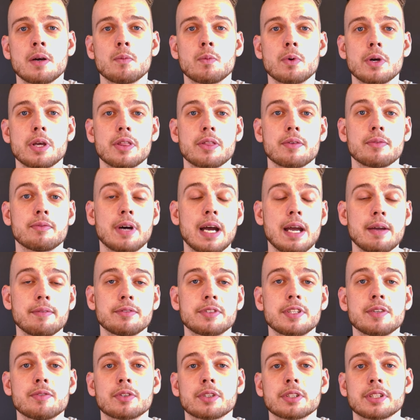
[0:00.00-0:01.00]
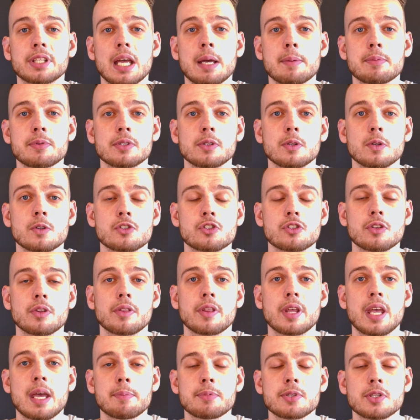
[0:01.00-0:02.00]
with 5 different apps launched in
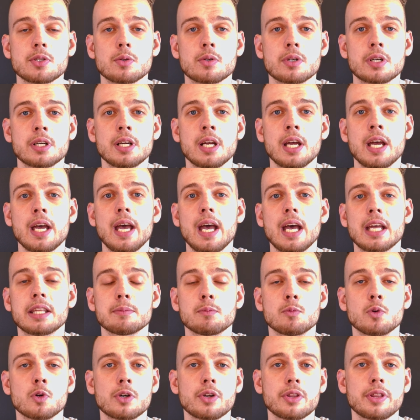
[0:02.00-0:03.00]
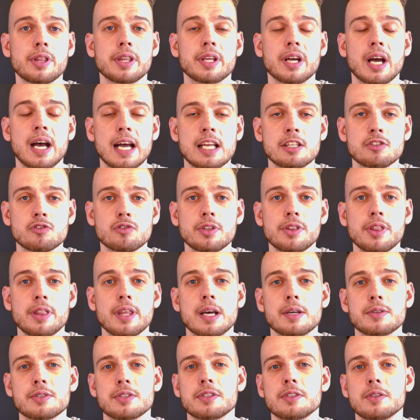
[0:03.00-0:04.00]
the App Store and more than
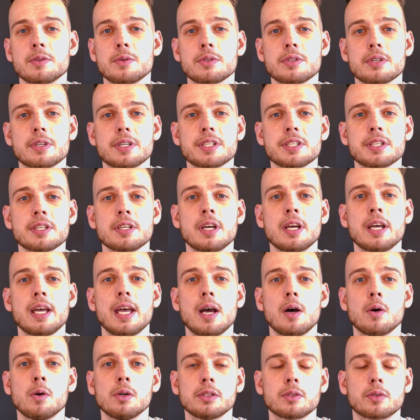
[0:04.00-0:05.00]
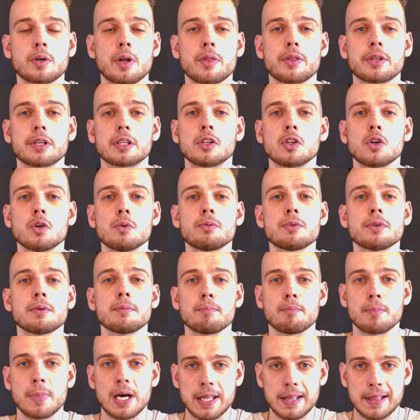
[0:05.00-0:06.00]
100,000 users all around the globe
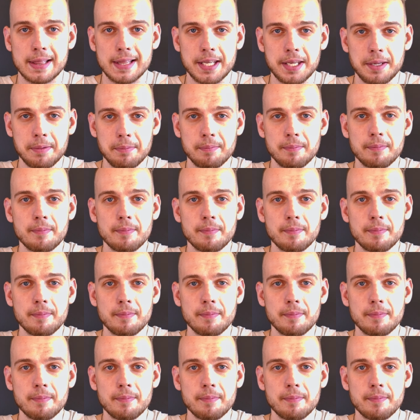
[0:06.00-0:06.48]
monthly.